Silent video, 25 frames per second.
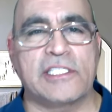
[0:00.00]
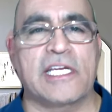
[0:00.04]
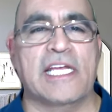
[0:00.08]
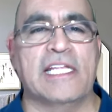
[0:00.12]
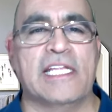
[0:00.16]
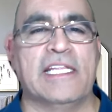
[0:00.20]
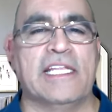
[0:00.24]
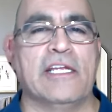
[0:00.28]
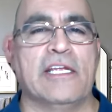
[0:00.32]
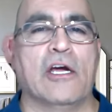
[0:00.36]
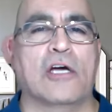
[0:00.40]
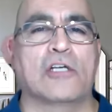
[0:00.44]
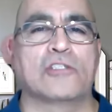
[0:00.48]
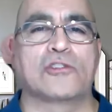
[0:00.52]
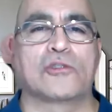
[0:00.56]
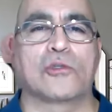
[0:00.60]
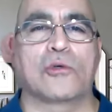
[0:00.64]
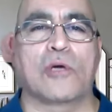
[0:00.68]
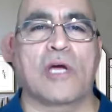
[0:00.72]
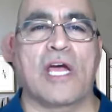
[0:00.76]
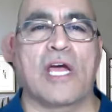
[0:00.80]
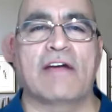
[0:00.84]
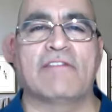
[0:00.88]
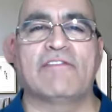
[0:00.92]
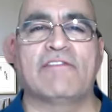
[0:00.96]
And they also
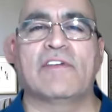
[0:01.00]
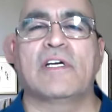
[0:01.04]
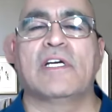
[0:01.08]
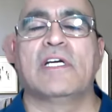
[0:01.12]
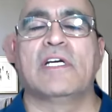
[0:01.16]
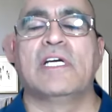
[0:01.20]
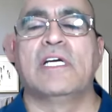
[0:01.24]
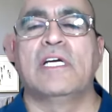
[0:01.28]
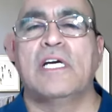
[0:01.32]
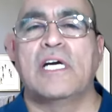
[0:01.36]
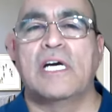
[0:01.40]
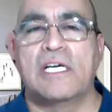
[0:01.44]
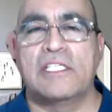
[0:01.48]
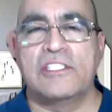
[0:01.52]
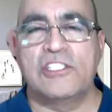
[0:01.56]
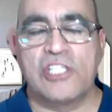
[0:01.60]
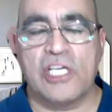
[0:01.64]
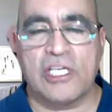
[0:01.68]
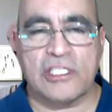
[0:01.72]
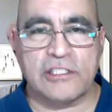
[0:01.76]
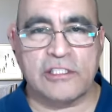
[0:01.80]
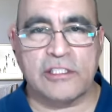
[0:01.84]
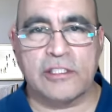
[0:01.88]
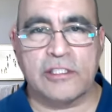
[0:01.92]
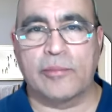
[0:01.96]
have
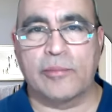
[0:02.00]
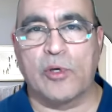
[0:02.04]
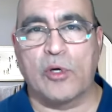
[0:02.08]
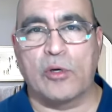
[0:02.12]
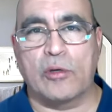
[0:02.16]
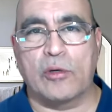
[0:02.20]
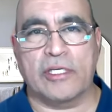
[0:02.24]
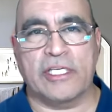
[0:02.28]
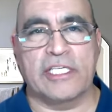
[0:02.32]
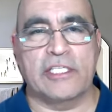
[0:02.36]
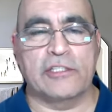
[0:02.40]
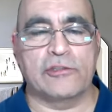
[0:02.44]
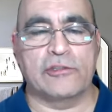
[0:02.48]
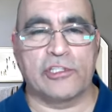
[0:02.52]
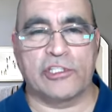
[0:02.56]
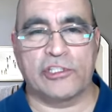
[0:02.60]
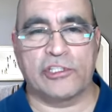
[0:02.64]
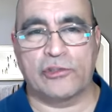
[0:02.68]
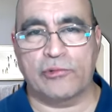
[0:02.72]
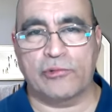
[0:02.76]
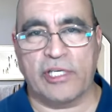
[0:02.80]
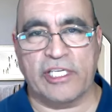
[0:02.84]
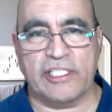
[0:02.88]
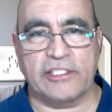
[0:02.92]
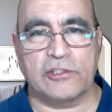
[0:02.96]
adjustable interest
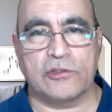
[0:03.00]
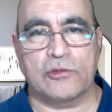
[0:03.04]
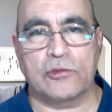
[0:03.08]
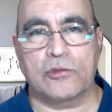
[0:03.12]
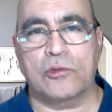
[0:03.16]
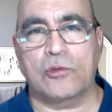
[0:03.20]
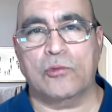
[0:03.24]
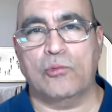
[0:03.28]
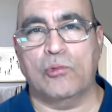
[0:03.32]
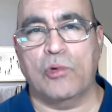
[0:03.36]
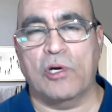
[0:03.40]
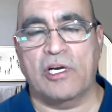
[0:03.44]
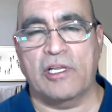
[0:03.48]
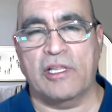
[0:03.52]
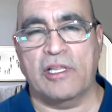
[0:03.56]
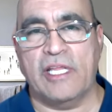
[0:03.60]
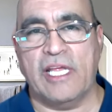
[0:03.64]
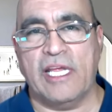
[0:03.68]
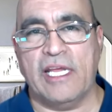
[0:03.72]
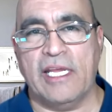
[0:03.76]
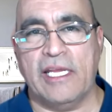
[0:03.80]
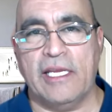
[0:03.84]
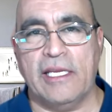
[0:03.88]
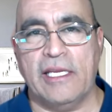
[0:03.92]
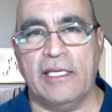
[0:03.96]
rates where
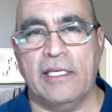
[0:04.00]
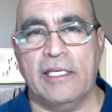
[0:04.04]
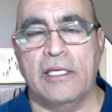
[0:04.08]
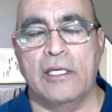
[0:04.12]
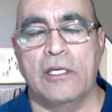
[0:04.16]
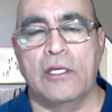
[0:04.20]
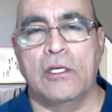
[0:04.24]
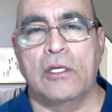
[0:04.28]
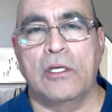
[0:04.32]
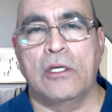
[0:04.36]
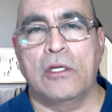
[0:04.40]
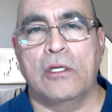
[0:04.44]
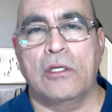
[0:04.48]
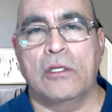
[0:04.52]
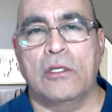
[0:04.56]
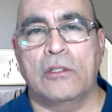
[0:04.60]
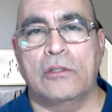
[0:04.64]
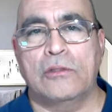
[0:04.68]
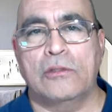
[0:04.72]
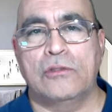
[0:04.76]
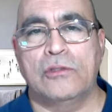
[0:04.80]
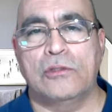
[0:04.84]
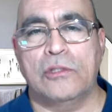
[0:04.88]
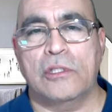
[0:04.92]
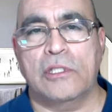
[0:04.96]
they
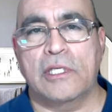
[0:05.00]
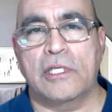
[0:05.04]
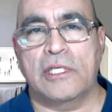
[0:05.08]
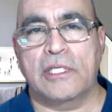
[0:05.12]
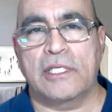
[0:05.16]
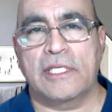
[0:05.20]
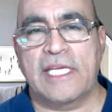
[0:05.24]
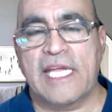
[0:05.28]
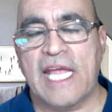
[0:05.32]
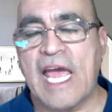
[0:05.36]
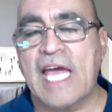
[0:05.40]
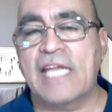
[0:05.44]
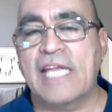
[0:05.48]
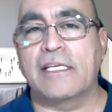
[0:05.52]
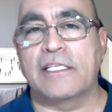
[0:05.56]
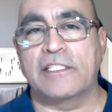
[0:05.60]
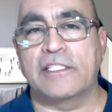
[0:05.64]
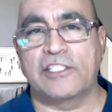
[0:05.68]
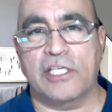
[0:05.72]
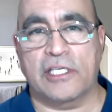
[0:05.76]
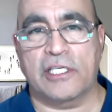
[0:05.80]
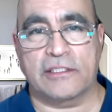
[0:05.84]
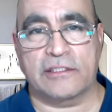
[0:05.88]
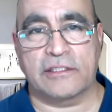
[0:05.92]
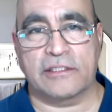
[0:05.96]
can
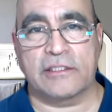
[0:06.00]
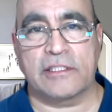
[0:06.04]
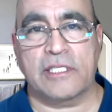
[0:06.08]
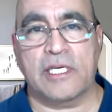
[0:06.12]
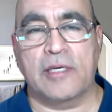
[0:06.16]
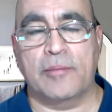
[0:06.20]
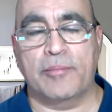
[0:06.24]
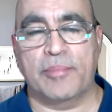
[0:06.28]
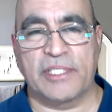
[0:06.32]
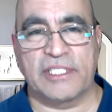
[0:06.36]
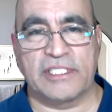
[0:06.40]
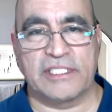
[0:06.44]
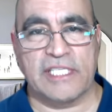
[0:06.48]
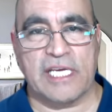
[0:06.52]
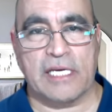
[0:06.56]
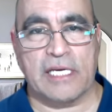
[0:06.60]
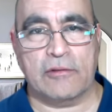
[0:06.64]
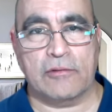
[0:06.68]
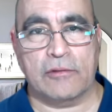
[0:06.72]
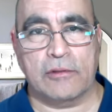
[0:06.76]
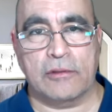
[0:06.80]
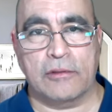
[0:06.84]
adjust up and down.